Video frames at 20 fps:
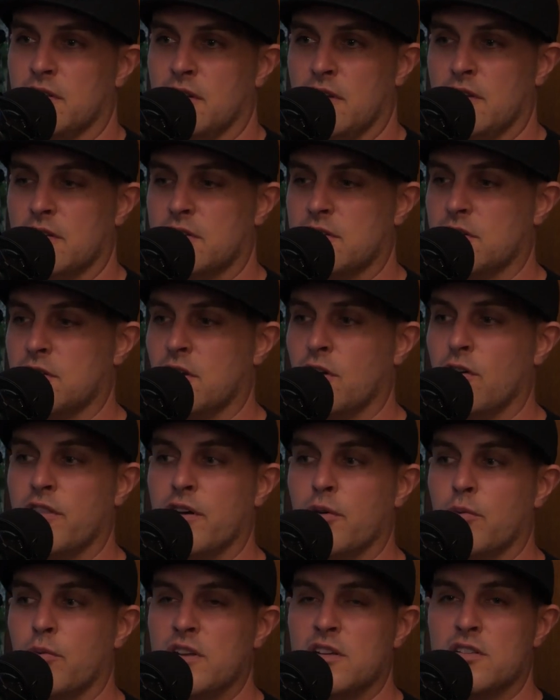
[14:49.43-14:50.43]
know
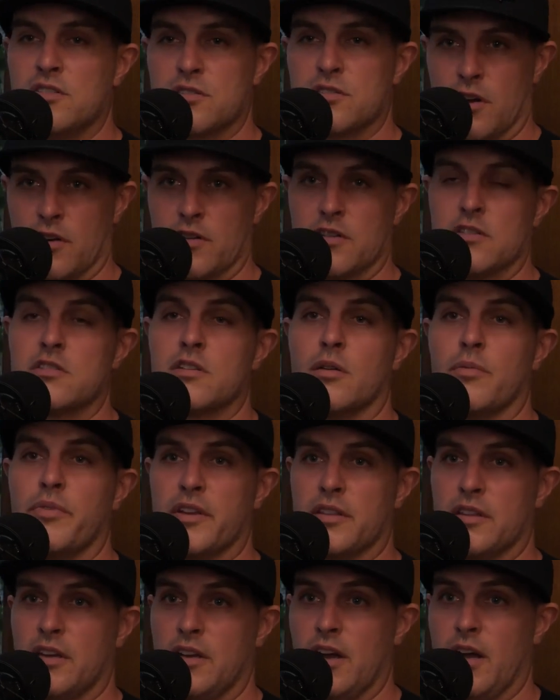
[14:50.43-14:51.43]
that we started
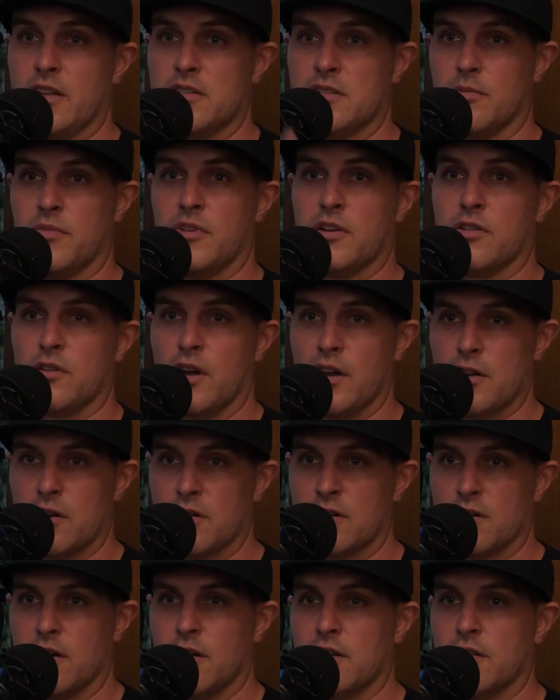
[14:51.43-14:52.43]
something that got something greater
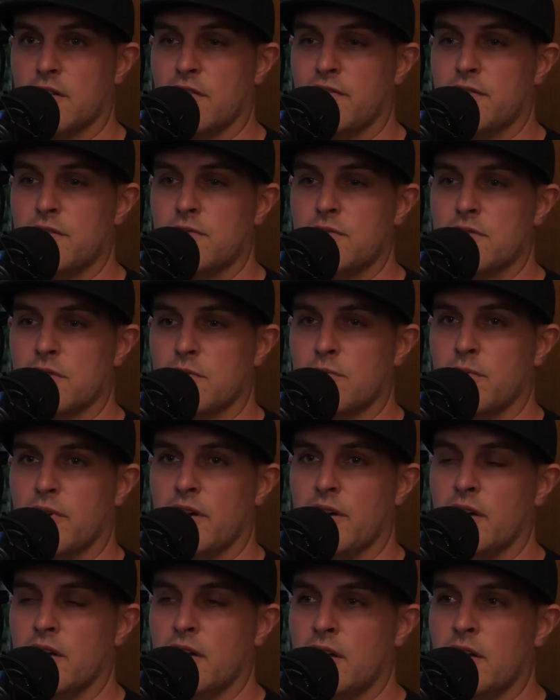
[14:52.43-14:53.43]
done in the future,
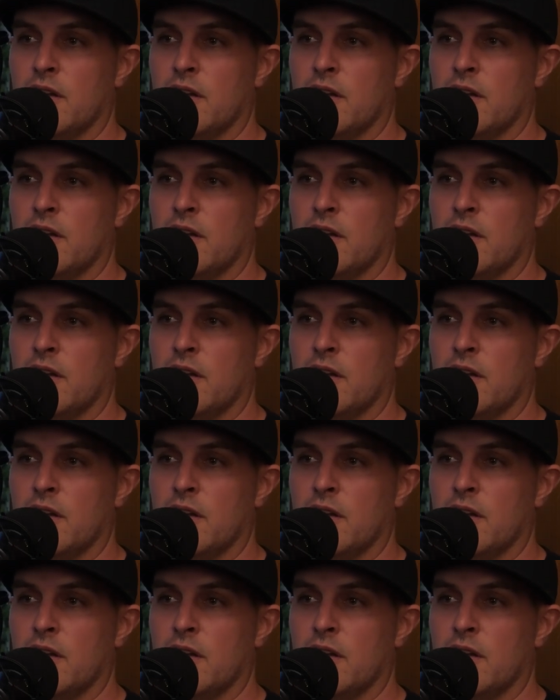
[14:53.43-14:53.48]
but